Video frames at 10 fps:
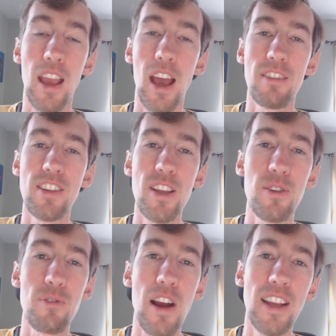I have
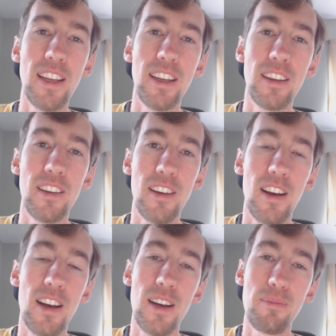another writing
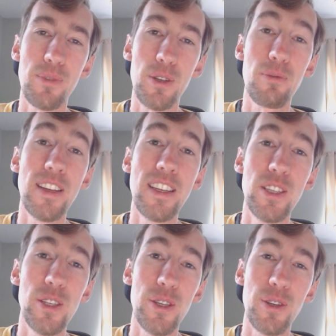to
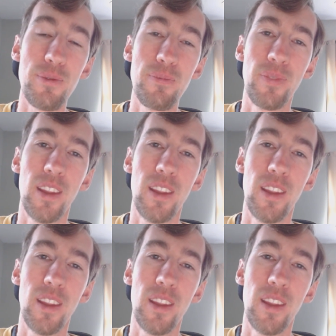read to you